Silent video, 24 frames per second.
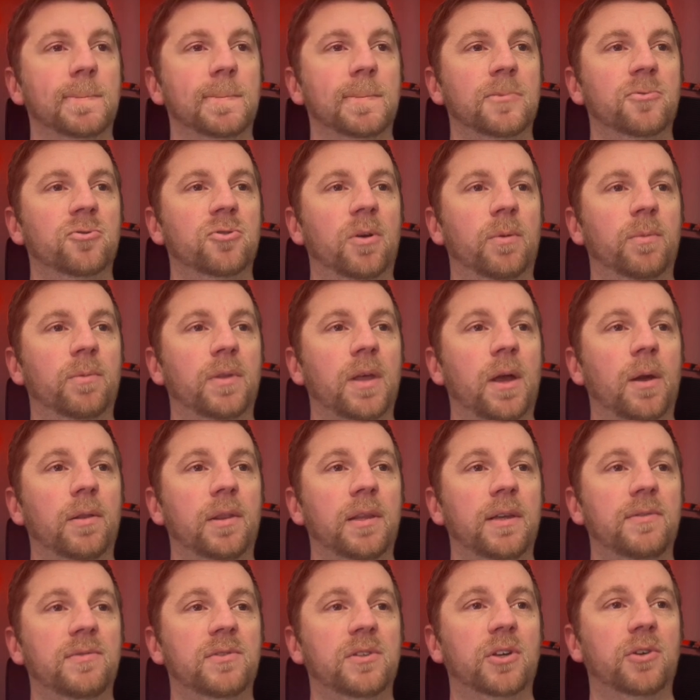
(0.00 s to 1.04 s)
So that
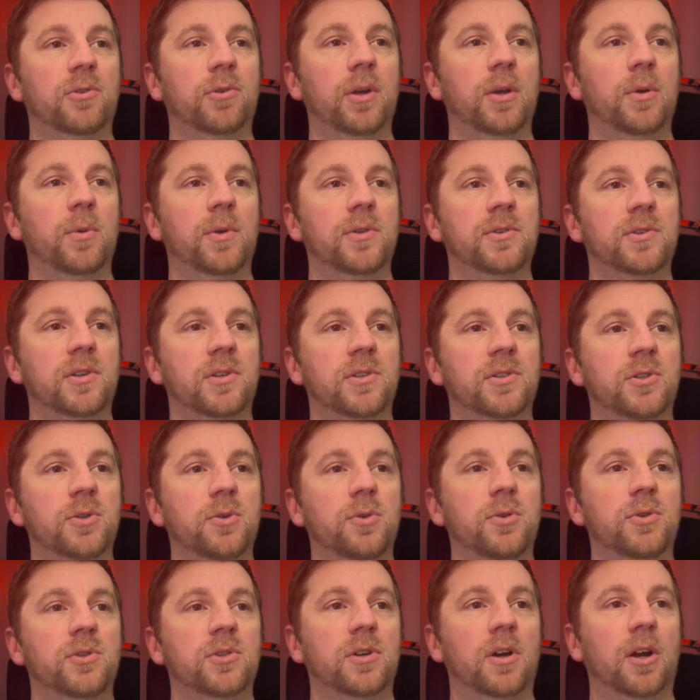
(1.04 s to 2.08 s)
leaves the Greek ones as
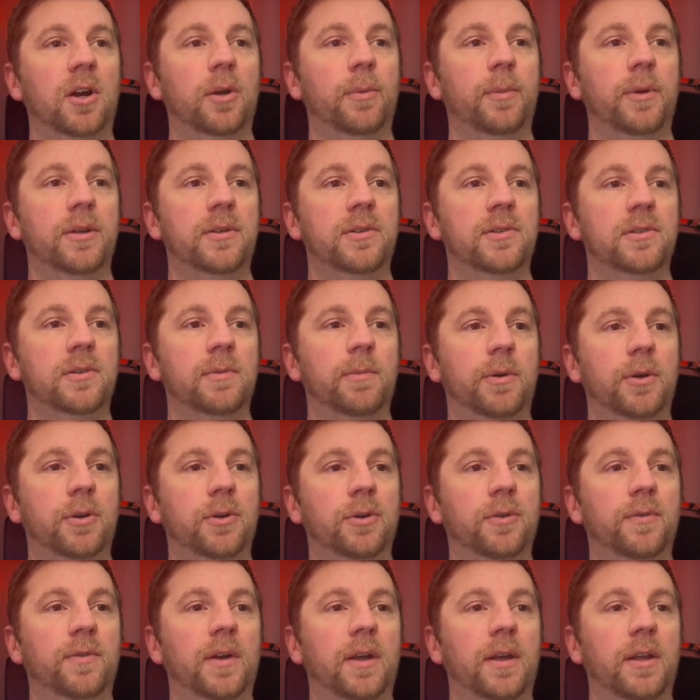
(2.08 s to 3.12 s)
Zeus, Artemis,
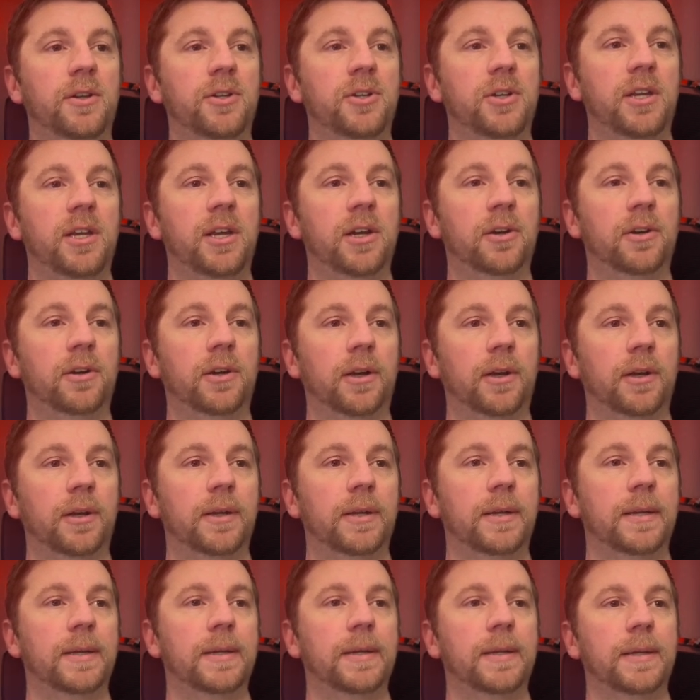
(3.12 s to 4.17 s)
Minerva, and Hera.
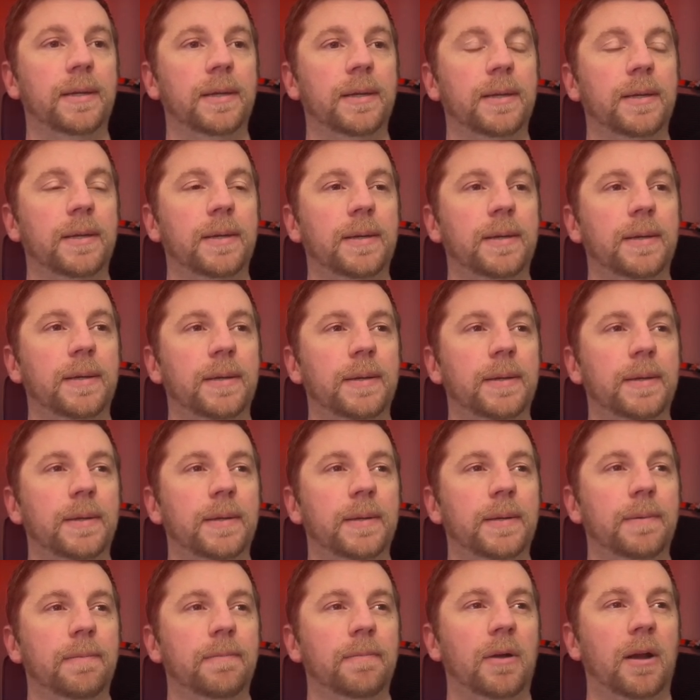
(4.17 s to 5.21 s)

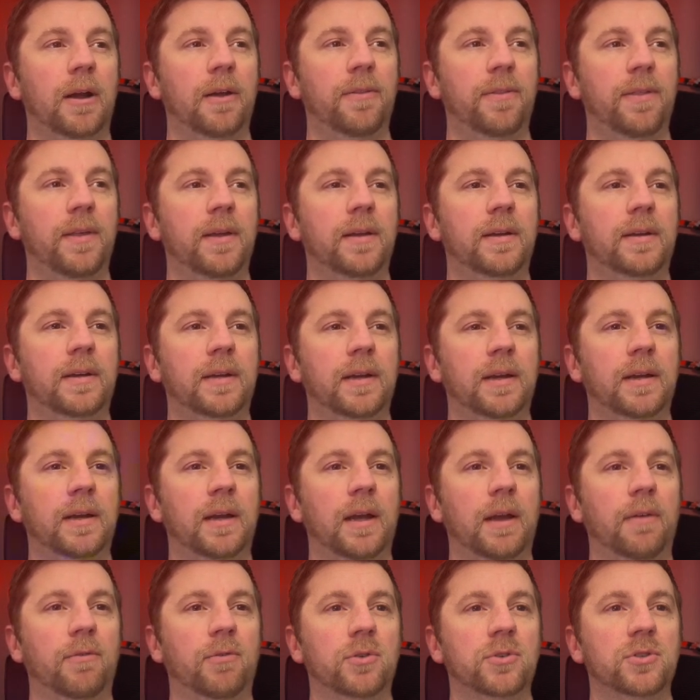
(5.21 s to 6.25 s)
I think
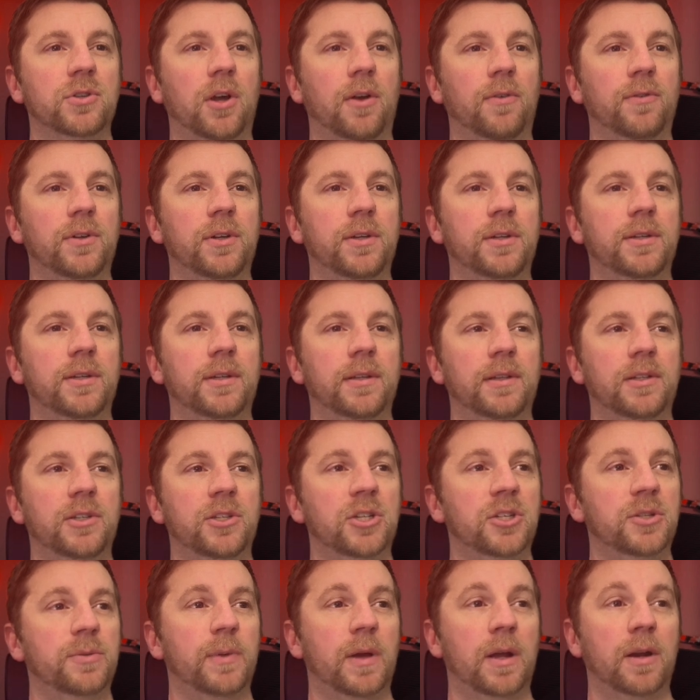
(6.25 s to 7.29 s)
I've resolved it. It's
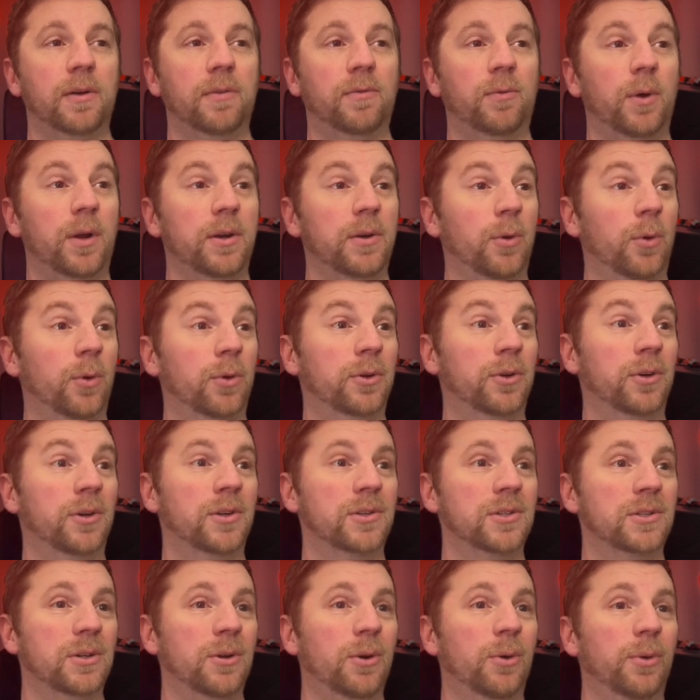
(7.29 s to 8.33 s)
just a matter of what order
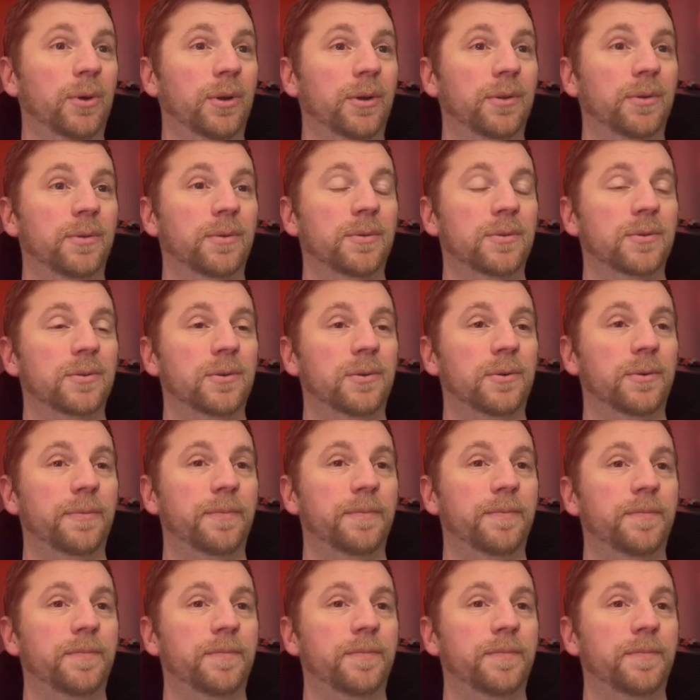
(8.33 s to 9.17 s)
does it go in. So,